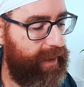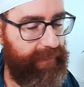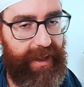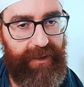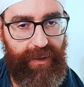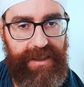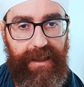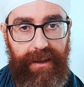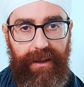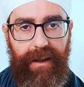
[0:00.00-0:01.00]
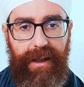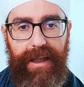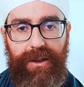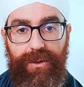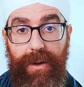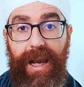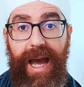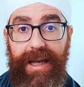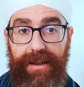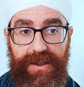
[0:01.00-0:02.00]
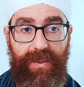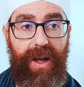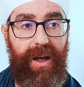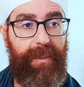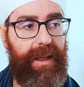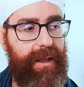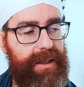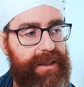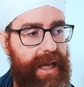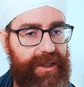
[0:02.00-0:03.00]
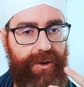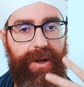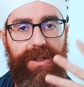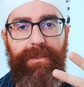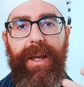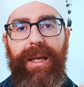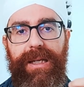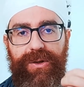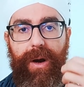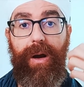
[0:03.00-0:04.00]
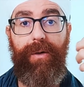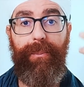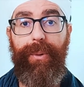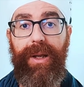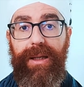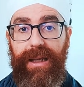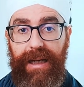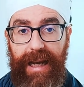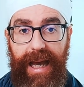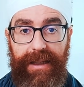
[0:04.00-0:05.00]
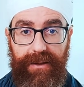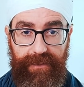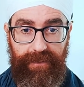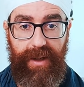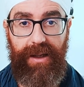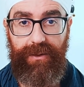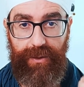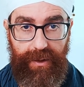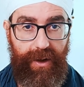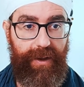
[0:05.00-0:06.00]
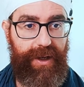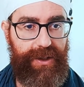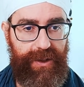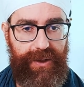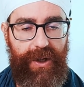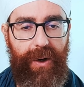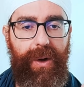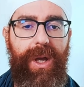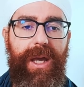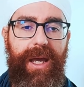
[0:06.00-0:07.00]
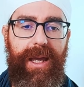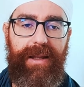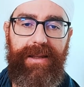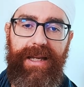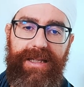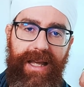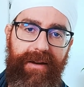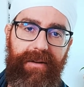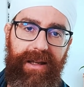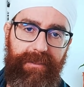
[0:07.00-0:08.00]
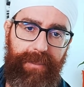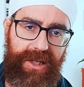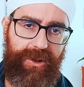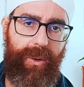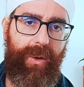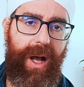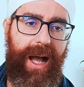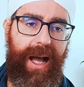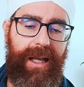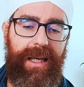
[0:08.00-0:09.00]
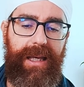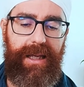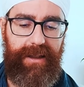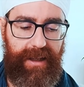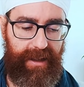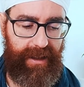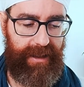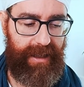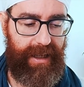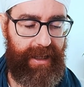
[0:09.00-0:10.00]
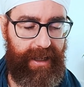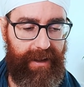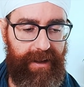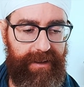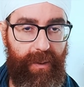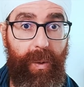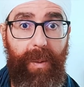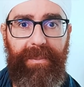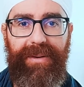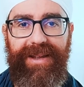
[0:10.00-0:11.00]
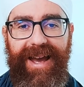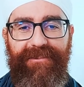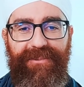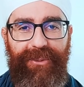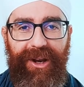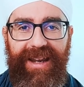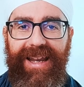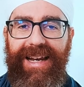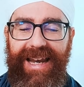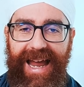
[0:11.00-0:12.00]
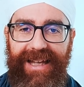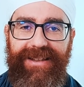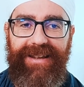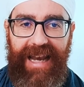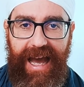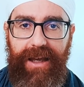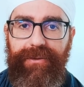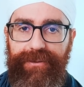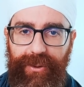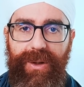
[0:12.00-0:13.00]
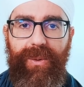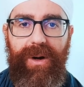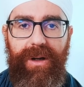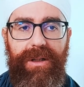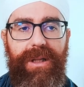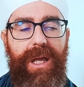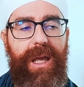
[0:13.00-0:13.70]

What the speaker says: interesting, linked to light as well, because as you are speaking, is you are bringing light, yeah, to the others. So there is the bish guha in the womb, yeah, bringing light, life to the world,